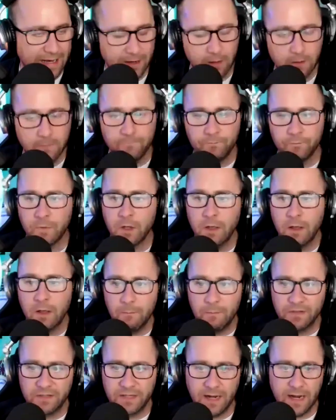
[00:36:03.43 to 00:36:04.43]
ladder,
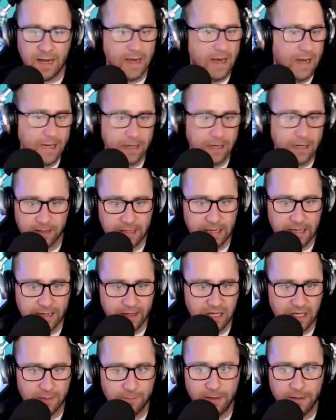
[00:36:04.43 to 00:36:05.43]
but then I hired a guy
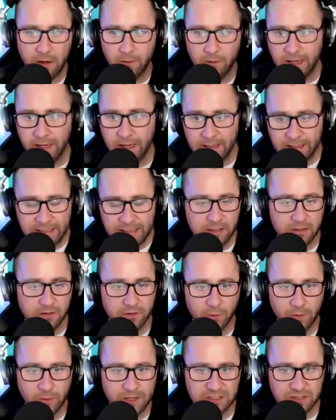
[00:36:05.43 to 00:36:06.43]
to come out and he
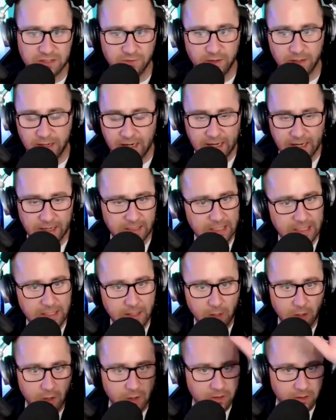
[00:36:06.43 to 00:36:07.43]
did the rest of it. And
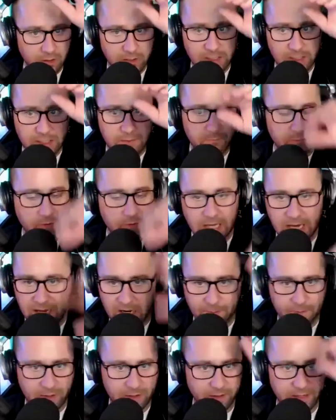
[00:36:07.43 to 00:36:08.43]
he
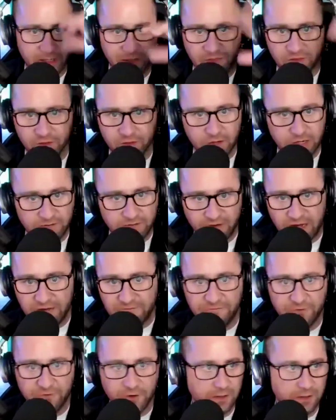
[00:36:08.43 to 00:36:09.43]
got up on like
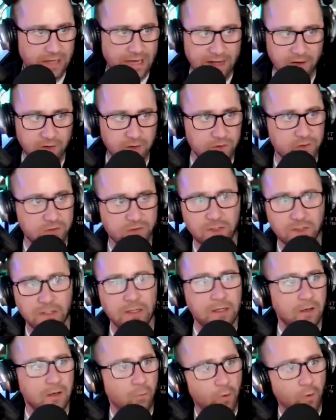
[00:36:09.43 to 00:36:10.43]
35-foot ladders,
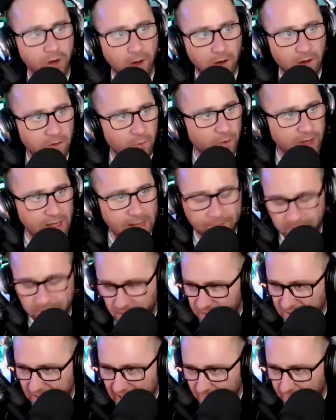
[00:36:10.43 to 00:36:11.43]
went all the way up
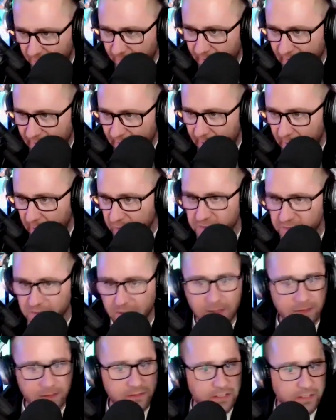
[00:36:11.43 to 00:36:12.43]
to the top of my house,
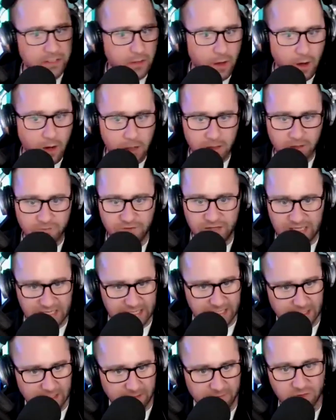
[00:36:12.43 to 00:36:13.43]
did all of the
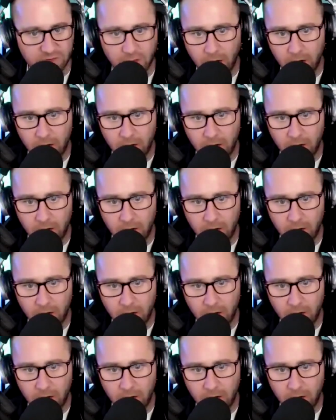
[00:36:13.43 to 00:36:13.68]
eaves,